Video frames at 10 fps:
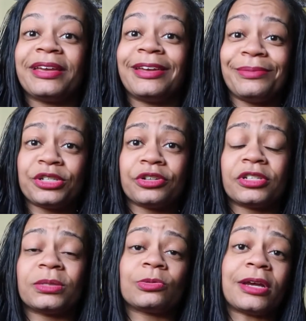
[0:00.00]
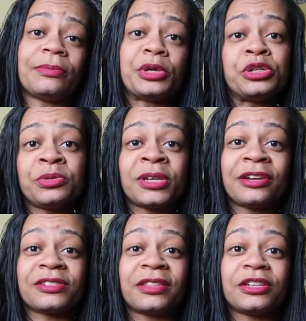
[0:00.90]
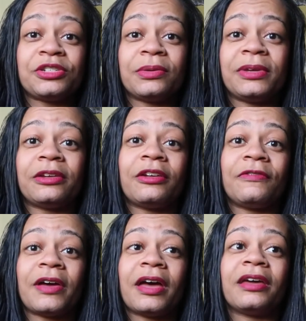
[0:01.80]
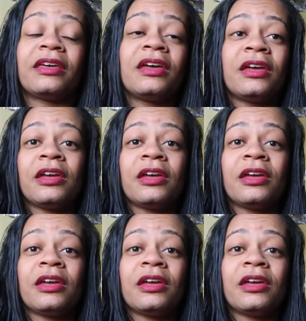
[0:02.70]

Again, be sure to subscribe to my YouTube channel so that you can be notified